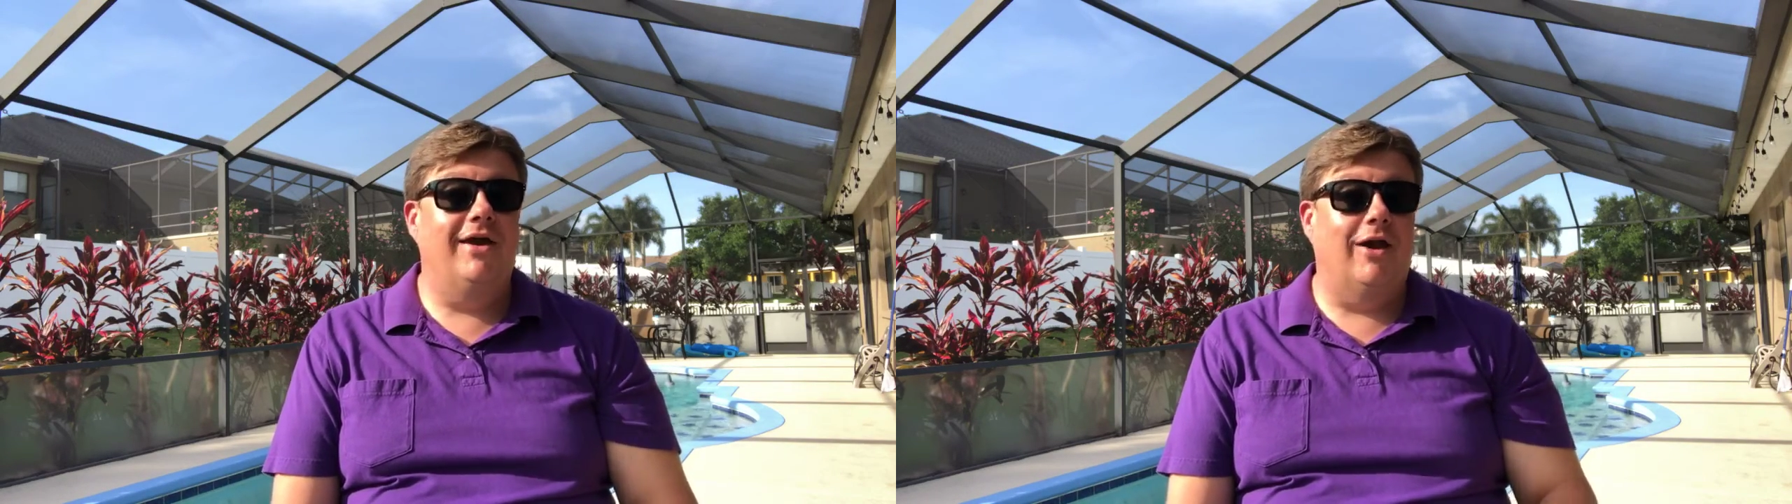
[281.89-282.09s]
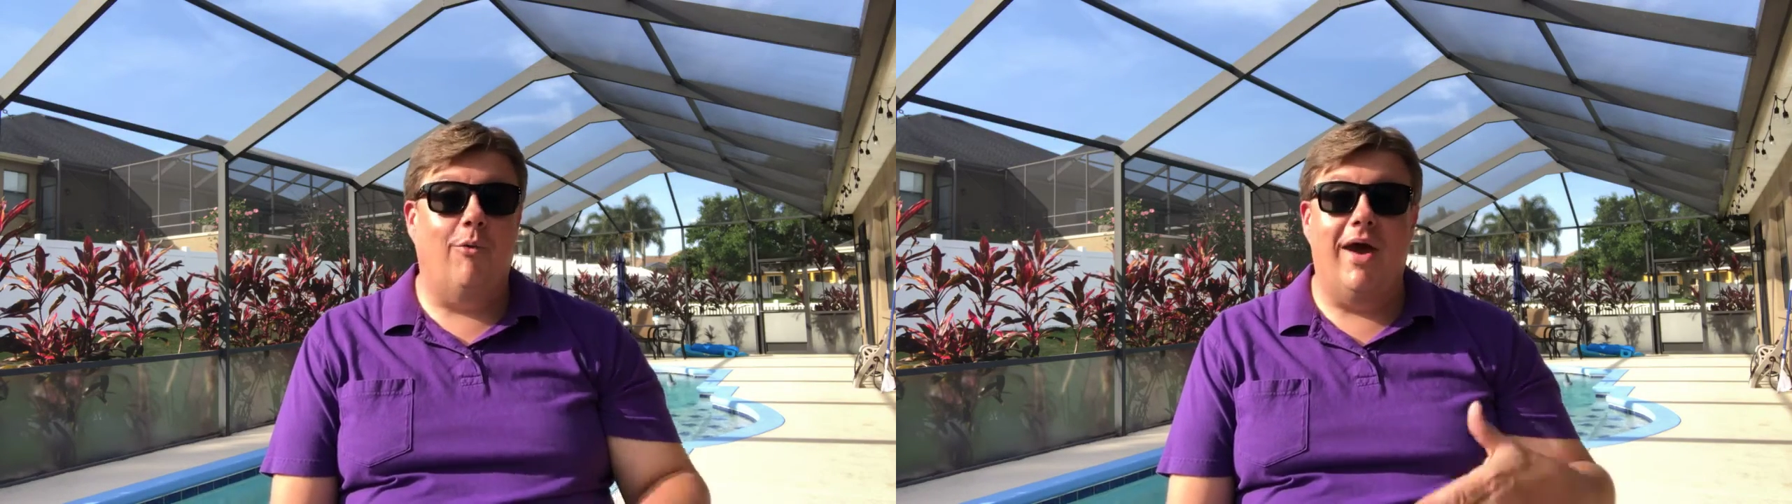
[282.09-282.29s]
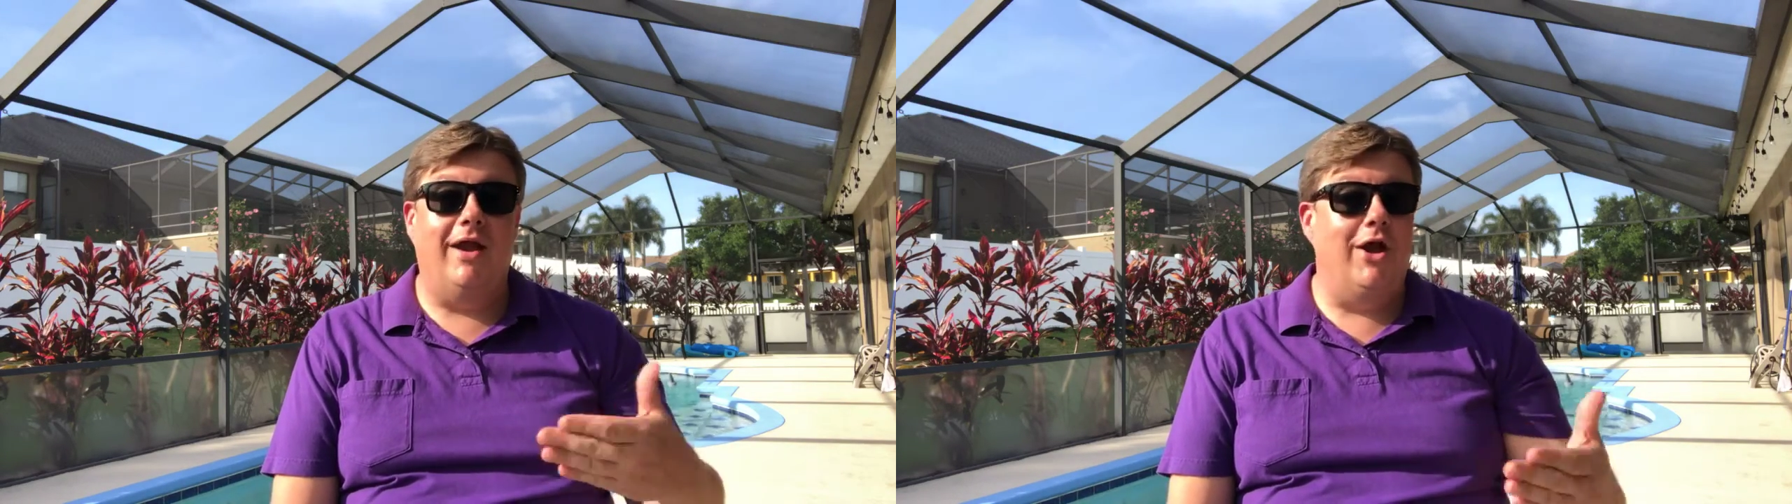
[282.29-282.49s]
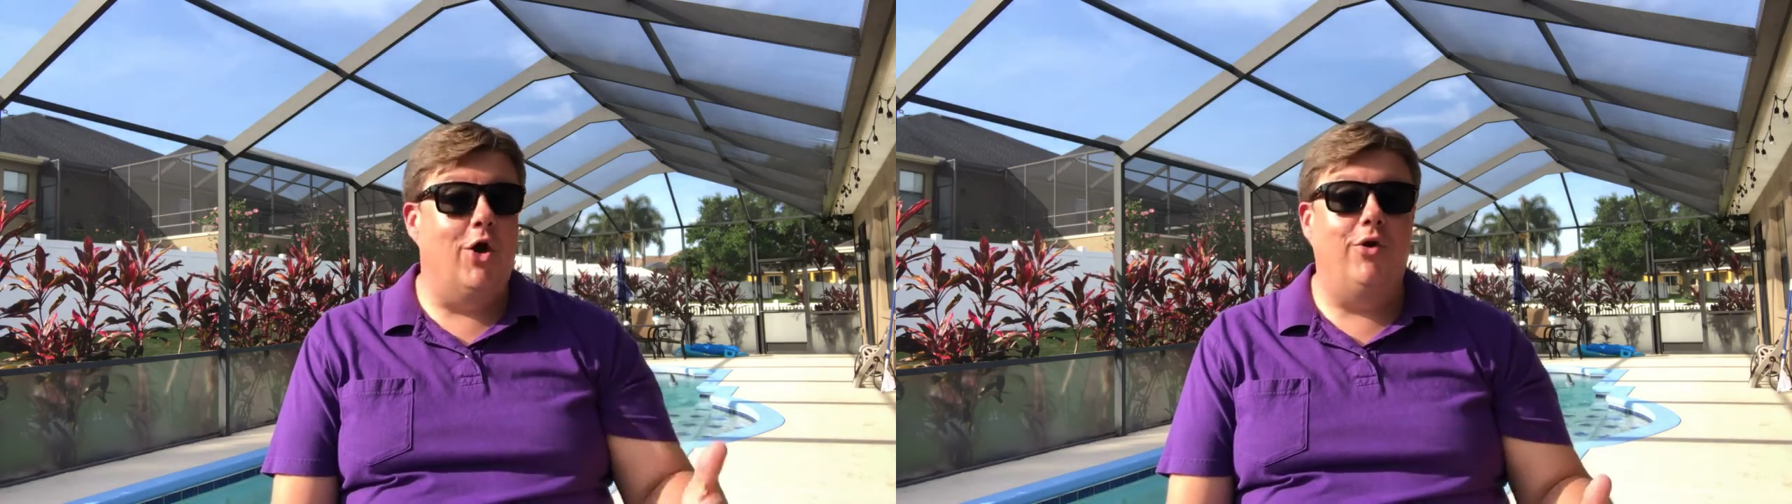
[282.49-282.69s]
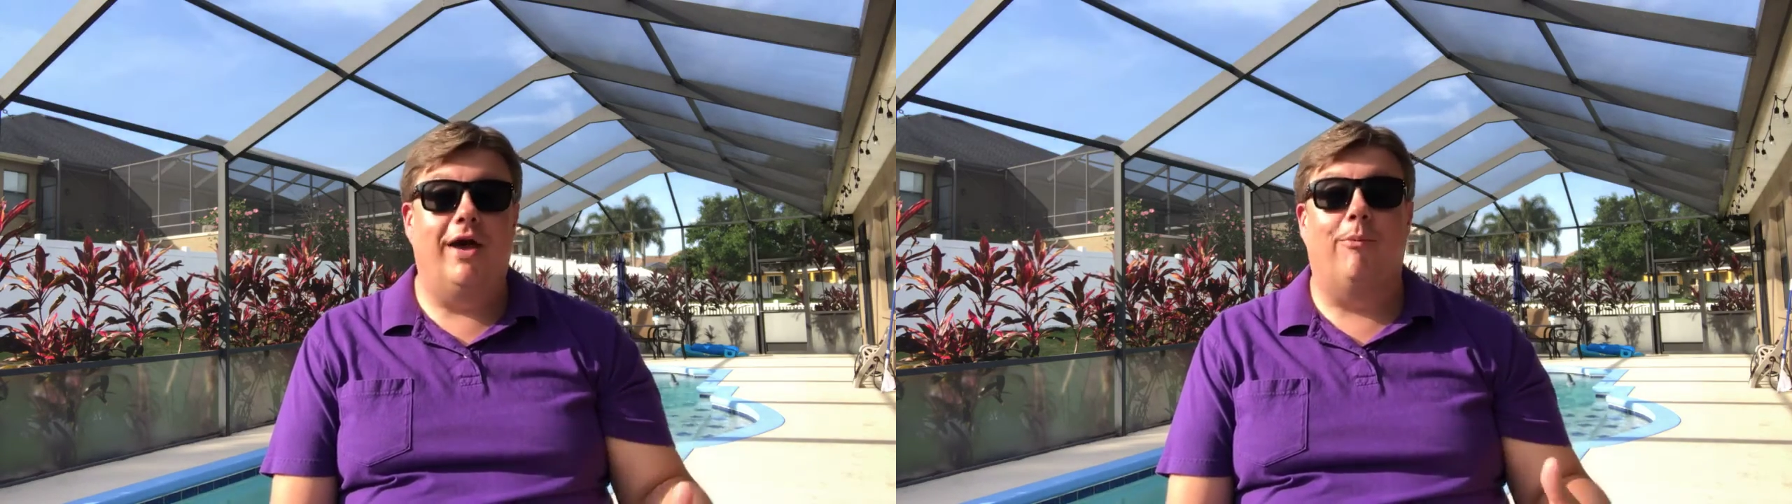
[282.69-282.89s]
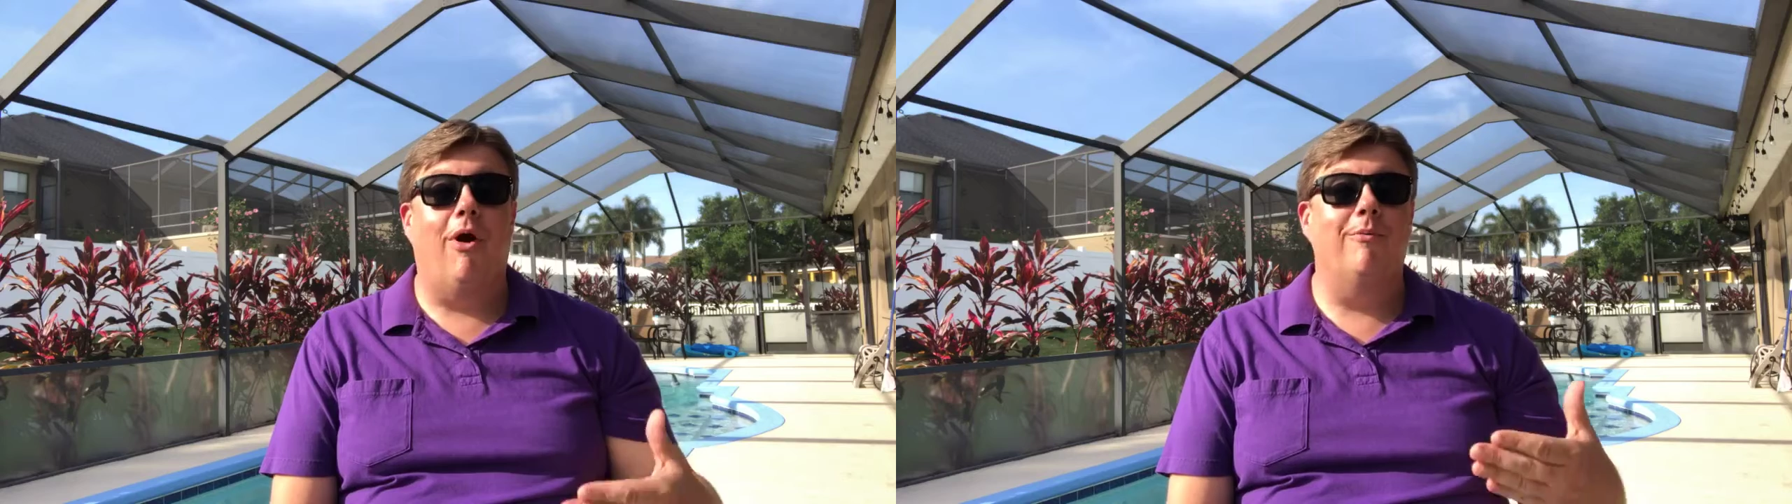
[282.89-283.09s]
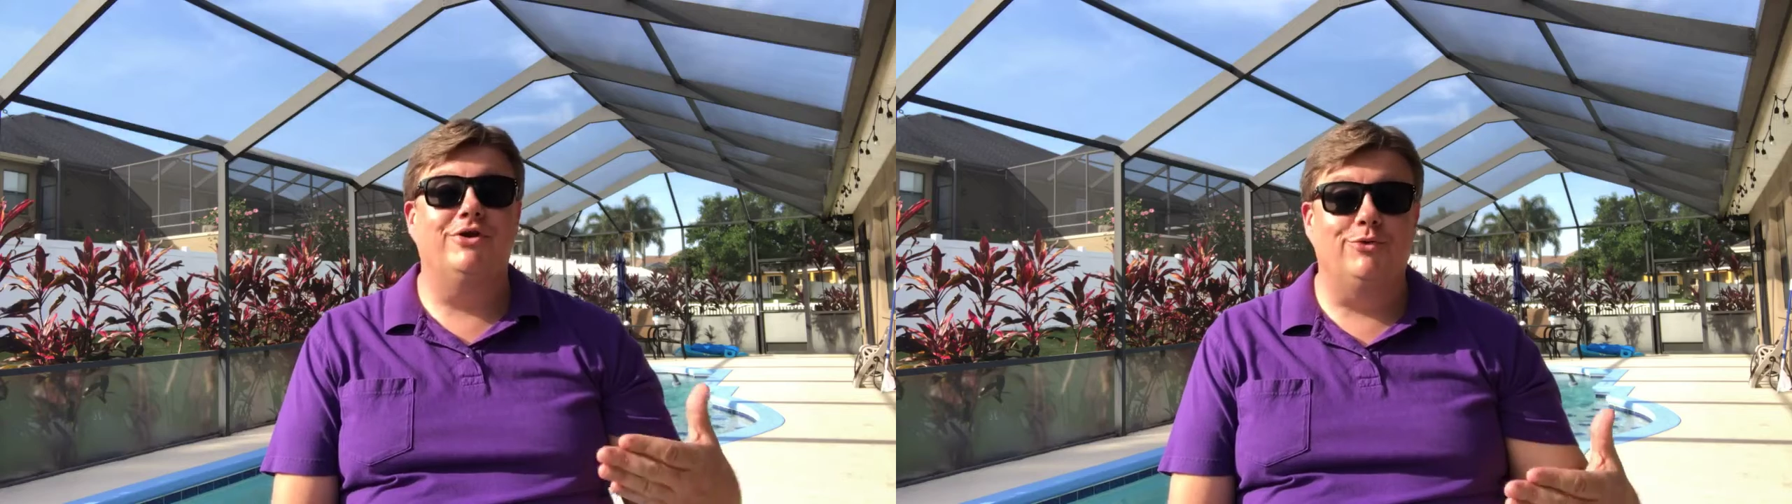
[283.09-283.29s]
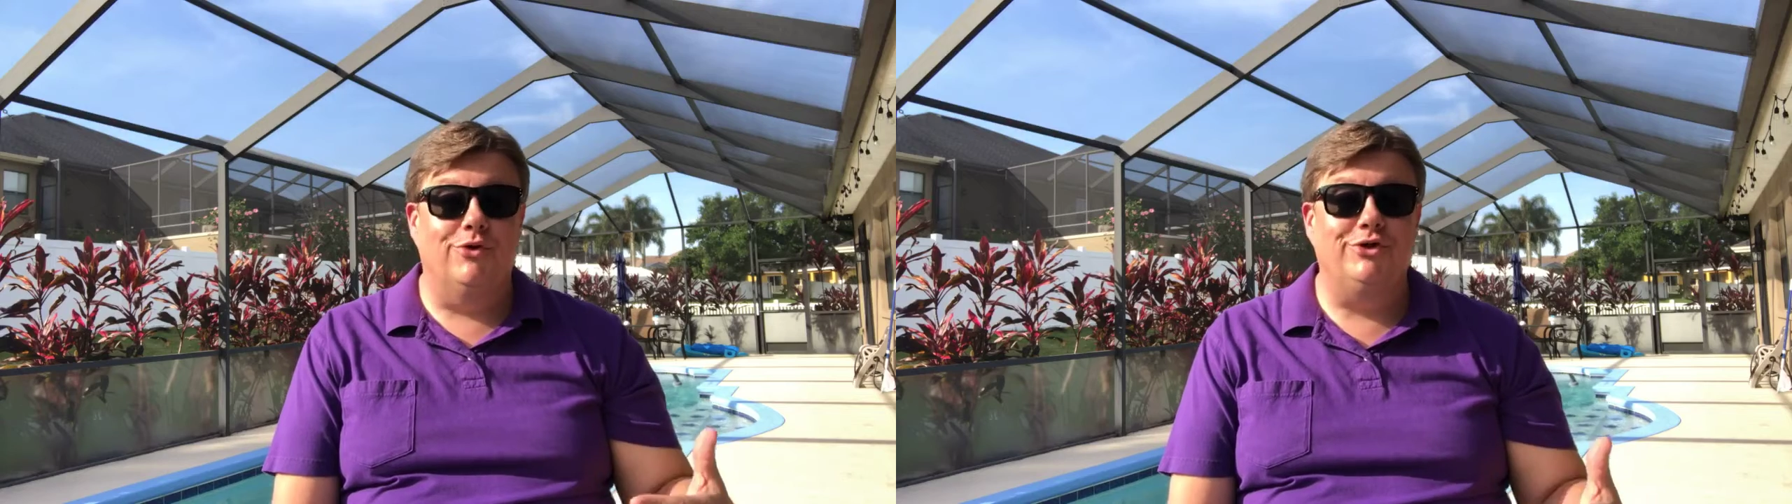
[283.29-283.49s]
You got to write a note. You got to
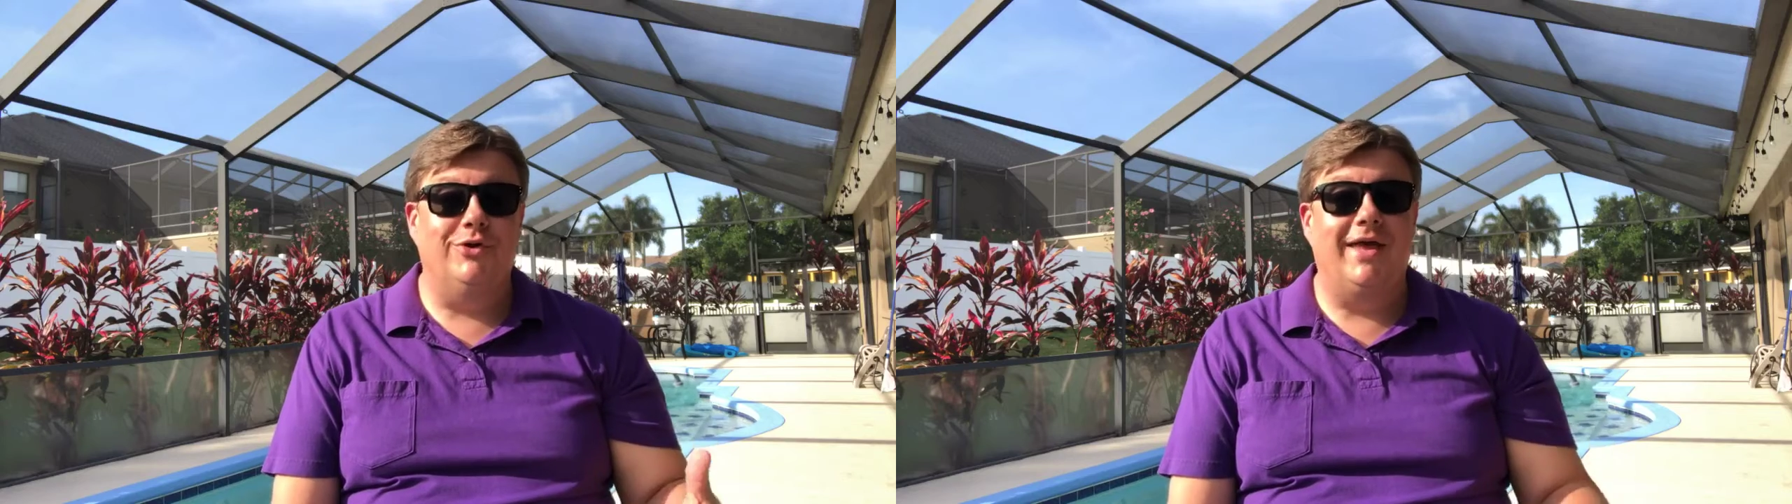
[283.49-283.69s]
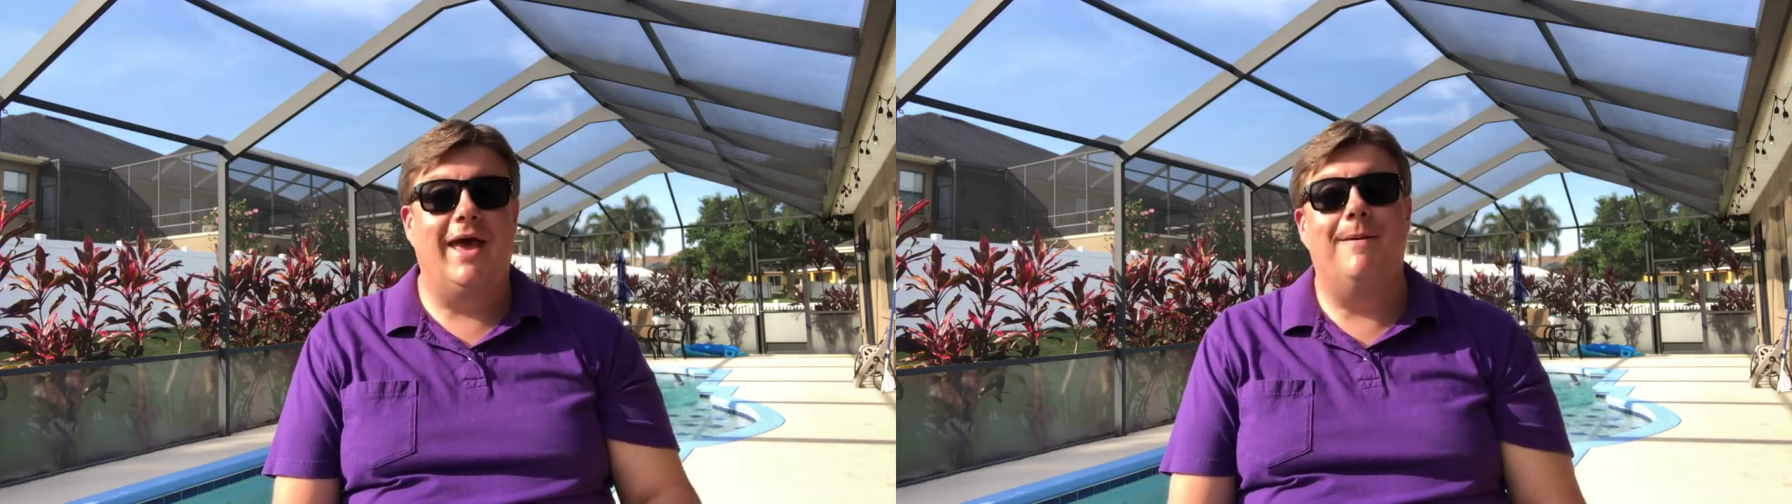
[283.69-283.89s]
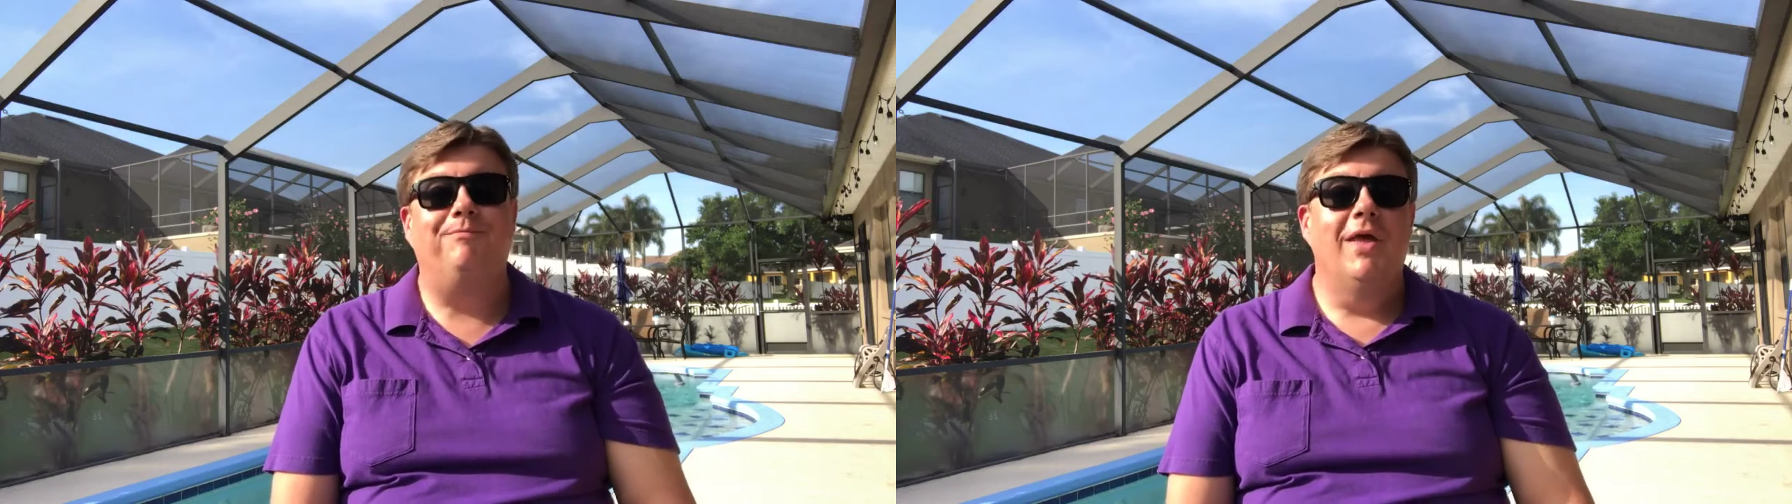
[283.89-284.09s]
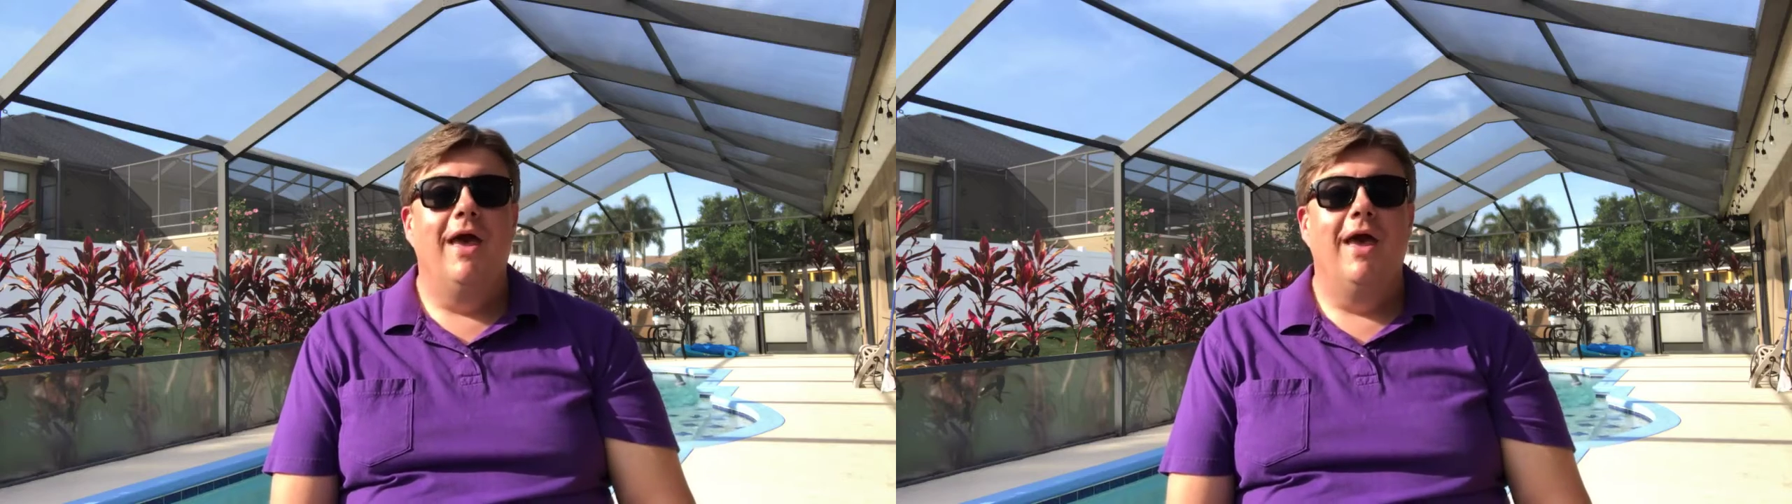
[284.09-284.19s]
promise you won't do it again.